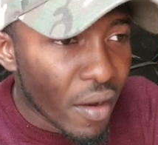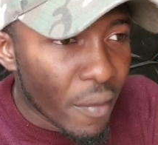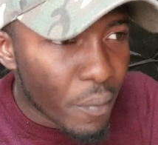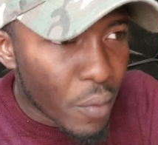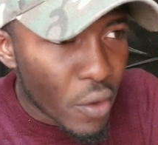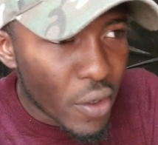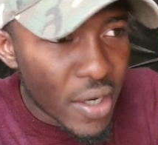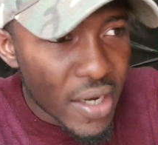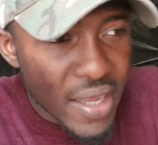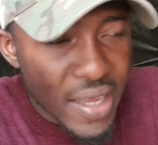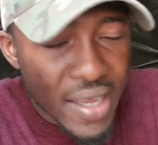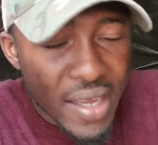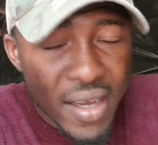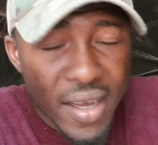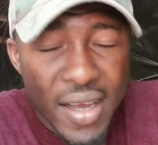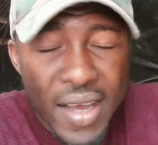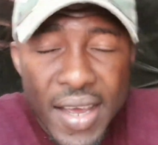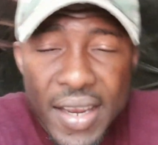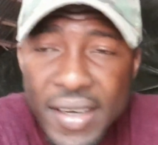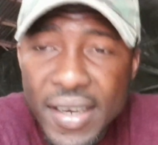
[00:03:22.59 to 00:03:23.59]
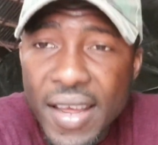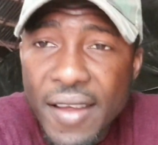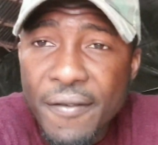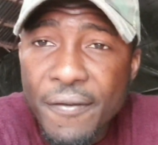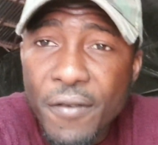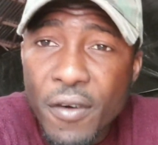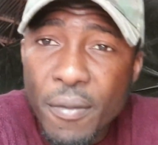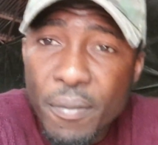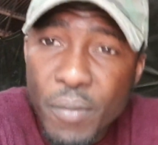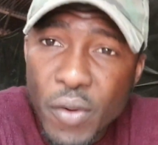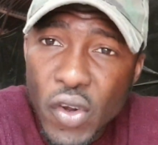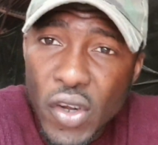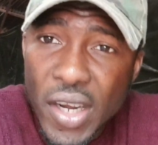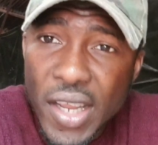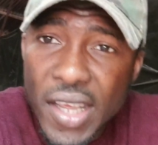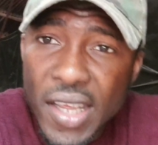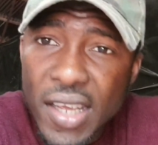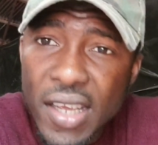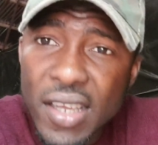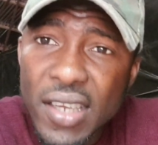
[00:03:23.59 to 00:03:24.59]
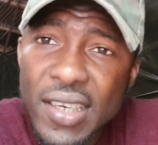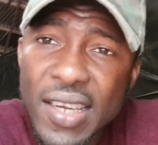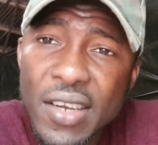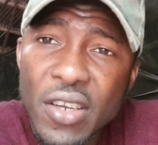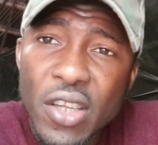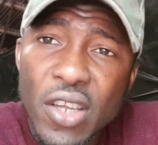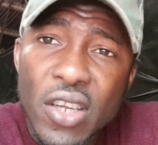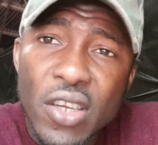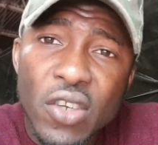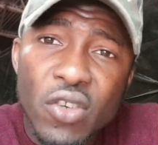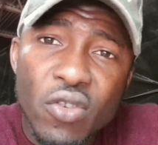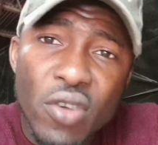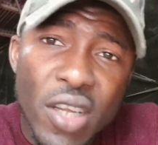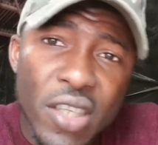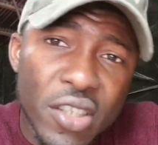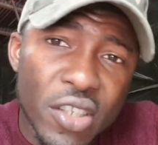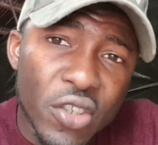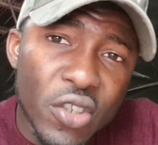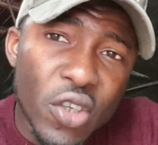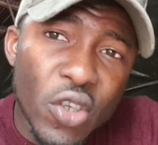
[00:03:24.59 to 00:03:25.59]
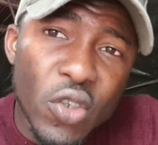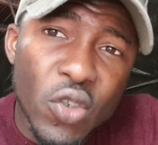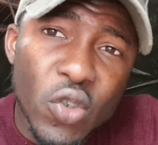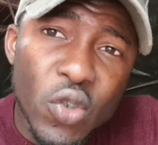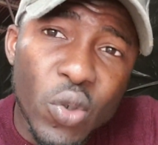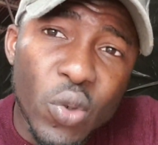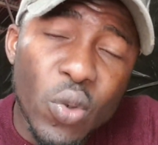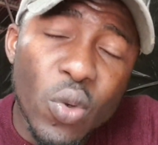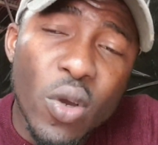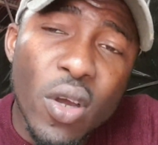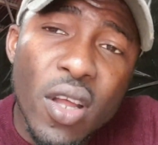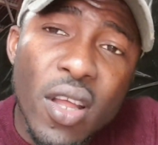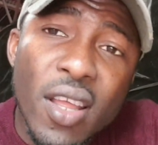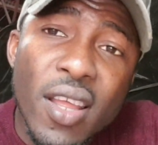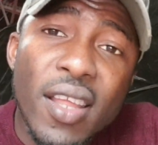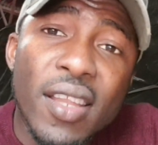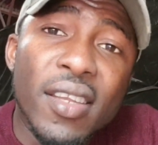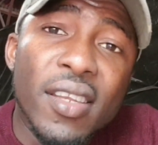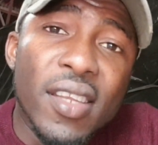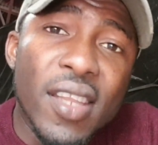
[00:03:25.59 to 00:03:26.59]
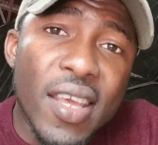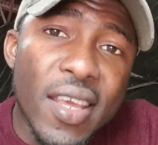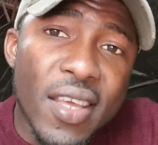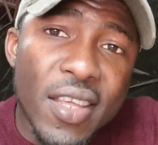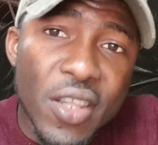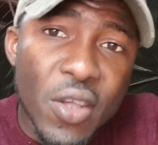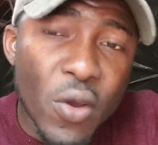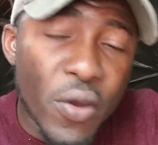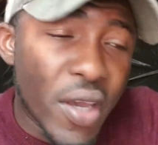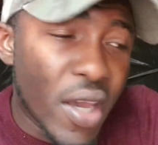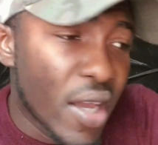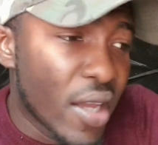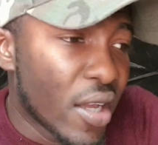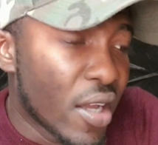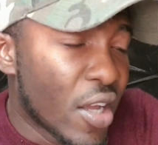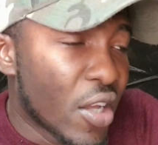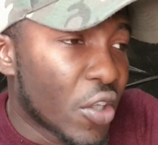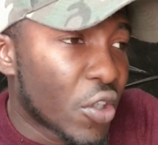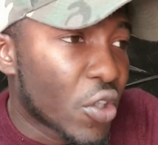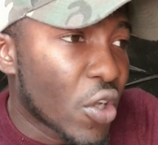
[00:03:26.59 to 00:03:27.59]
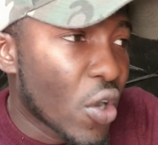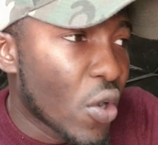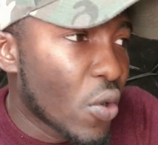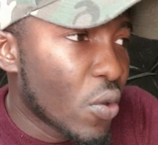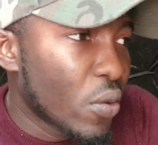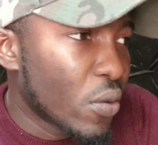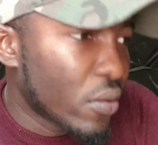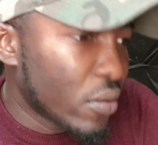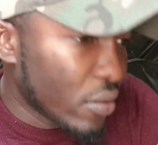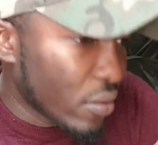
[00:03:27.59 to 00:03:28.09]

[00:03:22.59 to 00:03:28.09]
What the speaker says: Pre-layer, and then from pre-layer then you're gonna transition to layers, okay? So